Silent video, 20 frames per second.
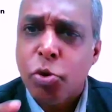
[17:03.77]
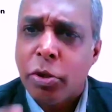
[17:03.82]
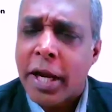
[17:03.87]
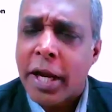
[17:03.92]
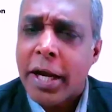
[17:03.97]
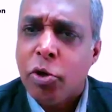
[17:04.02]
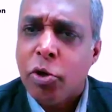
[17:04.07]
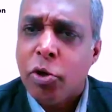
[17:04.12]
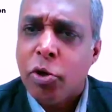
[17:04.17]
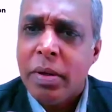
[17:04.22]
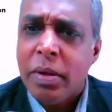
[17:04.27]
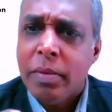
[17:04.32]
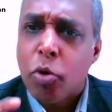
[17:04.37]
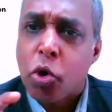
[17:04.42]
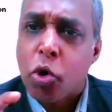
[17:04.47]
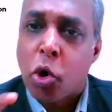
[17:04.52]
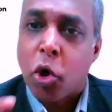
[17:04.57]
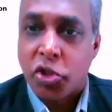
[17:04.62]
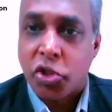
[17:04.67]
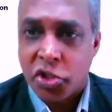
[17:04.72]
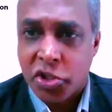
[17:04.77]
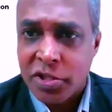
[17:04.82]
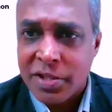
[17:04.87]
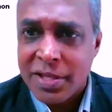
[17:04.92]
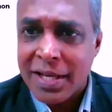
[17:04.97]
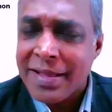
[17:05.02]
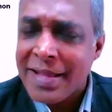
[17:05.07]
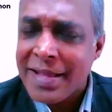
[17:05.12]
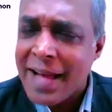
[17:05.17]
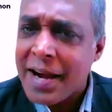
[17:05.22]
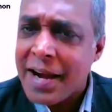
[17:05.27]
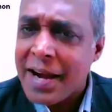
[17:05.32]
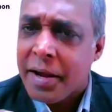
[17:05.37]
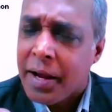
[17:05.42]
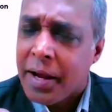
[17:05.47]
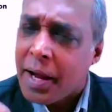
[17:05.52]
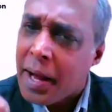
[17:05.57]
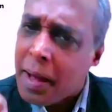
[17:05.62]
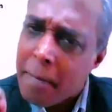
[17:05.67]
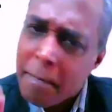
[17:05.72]
you tend to be more cautious, and that
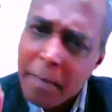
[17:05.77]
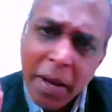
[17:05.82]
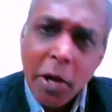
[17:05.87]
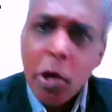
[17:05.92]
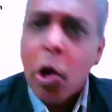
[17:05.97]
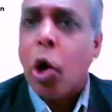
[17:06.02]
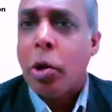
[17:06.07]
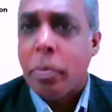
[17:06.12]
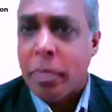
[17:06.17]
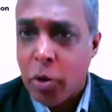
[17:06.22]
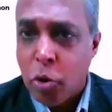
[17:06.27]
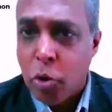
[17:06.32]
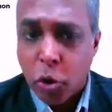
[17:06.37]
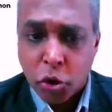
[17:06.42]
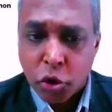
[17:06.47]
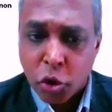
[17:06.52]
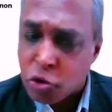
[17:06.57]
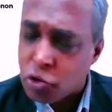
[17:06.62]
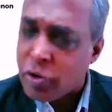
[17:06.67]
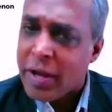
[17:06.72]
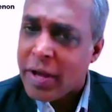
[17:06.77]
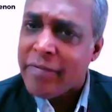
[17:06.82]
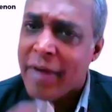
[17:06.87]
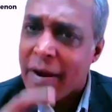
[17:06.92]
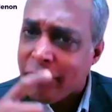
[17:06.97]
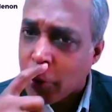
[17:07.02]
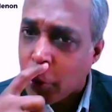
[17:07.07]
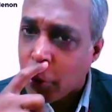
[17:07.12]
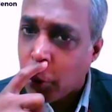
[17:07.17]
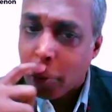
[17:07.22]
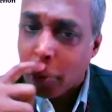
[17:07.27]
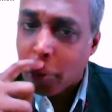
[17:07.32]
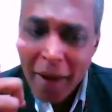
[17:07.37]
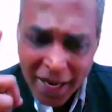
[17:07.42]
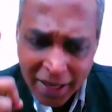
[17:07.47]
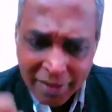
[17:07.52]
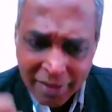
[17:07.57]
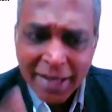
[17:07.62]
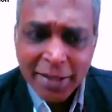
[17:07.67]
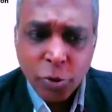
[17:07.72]
may not be good. So today, if I have to look
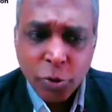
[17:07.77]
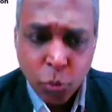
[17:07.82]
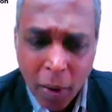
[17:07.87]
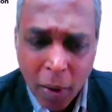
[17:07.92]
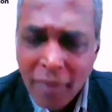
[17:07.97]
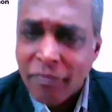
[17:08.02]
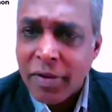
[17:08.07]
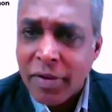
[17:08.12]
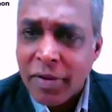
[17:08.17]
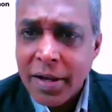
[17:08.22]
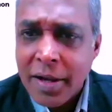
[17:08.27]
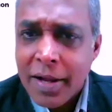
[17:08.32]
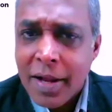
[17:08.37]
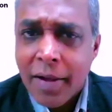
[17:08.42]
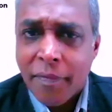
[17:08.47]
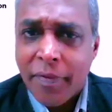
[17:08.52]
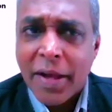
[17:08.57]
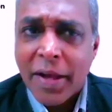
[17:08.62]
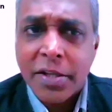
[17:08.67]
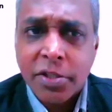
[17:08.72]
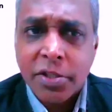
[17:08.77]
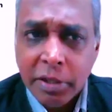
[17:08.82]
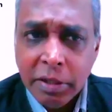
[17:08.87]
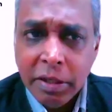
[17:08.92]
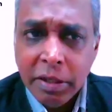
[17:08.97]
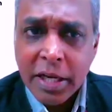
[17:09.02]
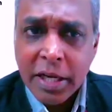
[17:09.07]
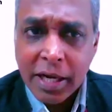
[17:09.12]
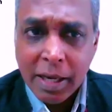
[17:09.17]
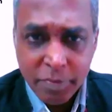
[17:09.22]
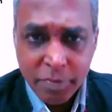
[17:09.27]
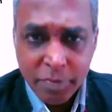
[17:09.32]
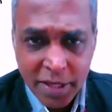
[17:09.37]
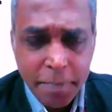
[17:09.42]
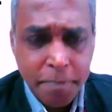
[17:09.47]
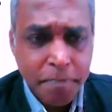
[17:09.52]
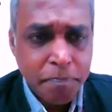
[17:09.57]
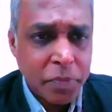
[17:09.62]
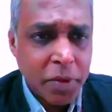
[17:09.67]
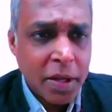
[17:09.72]
back, that's one thing that certainly comes
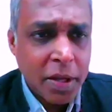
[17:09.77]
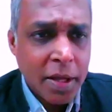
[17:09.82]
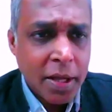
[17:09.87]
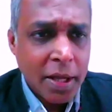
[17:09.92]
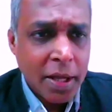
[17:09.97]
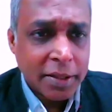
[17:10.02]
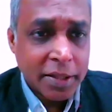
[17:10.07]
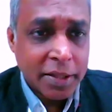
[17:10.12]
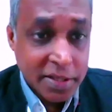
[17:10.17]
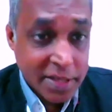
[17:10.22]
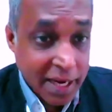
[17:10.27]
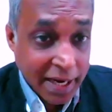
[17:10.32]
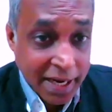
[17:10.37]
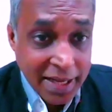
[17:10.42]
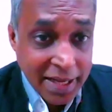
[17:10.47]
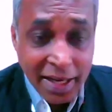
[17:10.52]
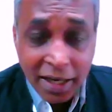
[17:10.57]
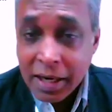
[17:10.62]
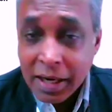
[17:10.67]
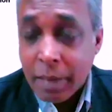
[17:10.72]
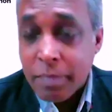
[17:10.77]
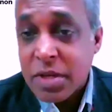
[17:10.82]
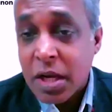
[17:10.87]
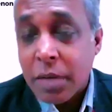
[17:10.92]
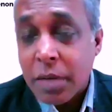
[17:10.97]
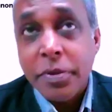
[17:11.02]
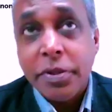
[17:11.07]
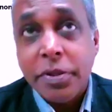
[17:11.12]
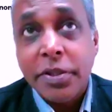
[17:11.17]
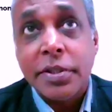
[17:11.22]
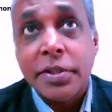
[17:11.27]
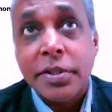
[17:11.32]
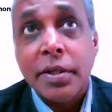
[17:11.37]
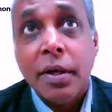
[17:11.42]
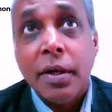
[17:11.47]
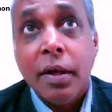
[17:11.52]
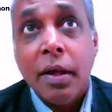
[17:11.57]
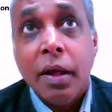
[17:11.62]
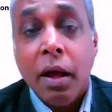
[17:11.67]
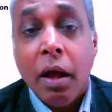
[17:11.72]
up. The second that comes up is,
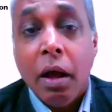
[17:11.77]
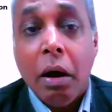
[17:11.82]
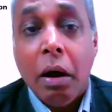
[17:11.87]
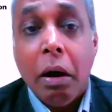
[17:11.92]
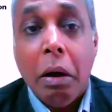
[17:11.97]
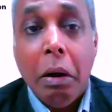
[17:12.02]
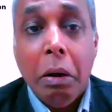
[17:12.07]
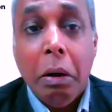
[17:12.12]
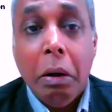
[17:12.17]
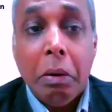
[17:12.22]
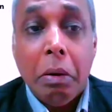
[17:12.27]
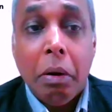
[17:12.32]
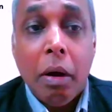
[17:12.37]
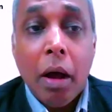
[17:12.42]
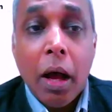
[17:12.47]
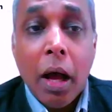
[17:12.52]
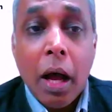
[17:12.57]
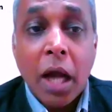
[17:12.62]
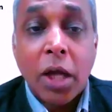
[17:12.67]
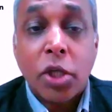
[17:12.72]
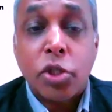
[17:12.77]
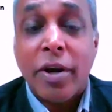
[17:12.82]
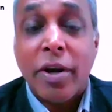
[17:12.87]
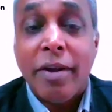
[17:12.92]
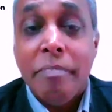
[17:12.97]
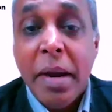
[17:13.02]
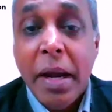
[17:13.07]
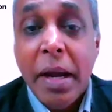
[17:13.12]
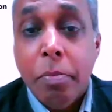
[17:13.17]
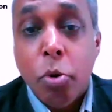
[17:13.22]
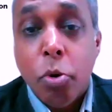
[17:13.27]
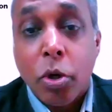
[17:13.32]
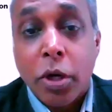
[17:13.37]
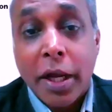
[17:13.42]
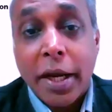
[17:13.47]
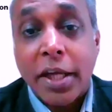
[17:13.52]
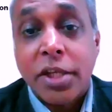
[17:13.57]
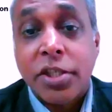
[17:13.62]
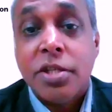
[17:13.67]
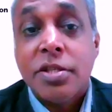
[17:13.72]
uh, I should have made more
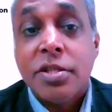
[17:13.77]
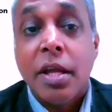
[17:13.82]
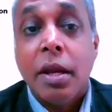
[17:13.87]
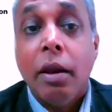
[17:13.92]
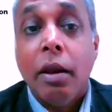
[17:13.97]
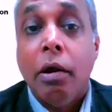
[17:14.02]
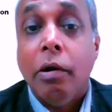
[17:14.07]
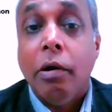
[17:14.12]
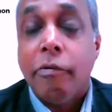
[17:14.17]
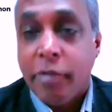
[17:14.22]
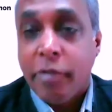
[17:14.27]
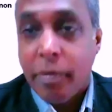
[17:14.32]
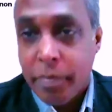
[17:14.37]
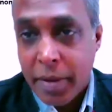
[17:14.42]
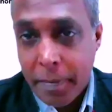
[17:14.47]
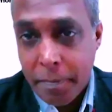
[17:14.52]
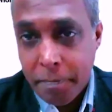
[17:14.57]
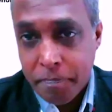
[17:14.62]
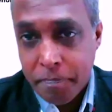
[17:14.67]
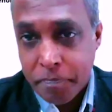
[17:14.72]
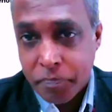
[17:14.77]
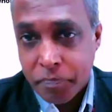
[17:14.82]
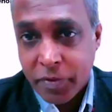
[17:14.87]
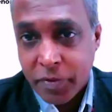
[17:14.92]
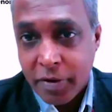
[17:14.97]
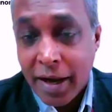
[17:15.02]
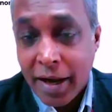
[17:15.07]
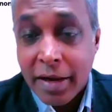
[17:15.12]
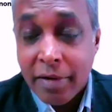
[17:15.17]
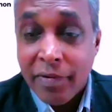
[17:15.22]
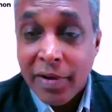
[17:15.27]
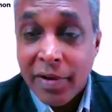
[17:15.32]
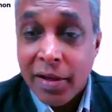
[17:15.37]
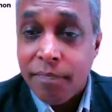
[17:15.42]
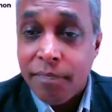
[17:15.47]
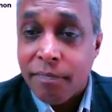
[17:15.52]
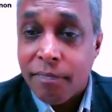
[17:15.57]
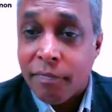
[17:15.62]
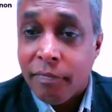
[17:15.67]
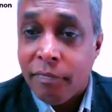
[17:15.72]
connections and learned from them, right?
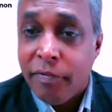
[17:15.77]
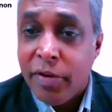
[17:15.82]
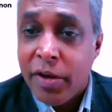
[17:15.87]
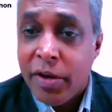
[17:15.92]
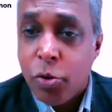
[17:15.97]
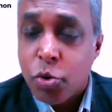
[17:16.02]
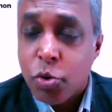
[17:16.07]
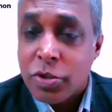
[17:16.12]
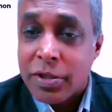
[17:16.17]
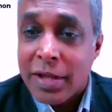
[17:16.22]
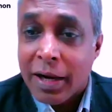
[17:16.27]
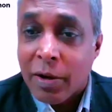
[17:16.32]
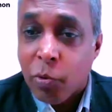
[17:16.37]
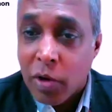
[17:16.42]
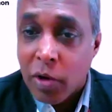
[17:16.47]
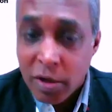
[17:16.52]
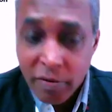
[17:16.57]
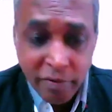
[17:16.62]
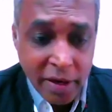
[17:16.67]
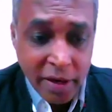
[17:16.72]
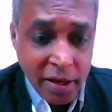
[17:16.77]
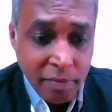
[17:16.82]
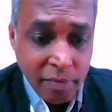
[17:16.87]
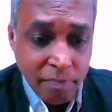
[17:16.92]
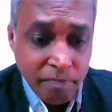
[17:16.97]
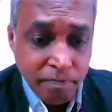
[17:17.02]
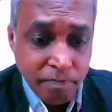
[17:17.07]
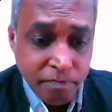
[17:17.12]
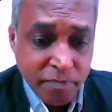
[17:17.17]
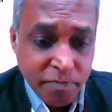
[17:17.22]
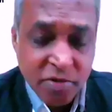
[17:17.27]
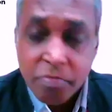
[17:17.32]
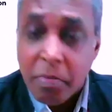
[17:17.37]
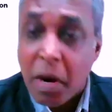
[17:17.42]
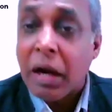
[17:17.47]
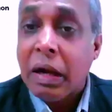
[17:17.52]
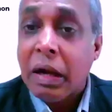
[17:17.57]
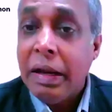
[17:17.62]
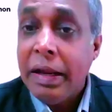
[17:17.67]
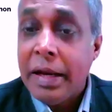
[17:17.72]
We use that word very
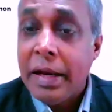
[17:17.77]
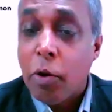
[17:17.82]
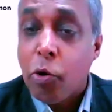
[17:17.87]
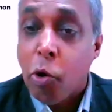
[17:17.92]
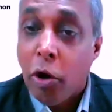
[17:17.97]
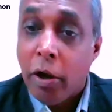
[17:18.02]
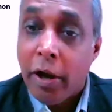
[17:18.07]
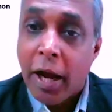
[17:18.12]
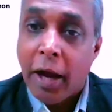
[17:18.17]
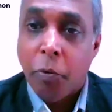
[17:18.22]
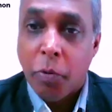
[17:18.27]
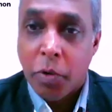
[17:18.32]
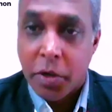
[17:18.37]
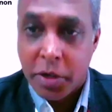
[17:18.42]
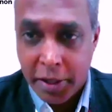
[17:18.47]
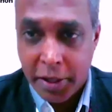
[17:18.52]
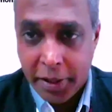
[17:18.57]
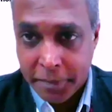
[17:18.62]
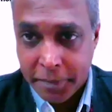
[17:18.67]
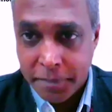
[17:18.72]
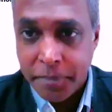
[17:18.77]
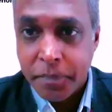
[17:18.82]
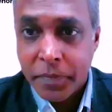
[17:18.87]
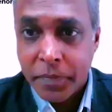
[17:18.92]
smartly now, called networking,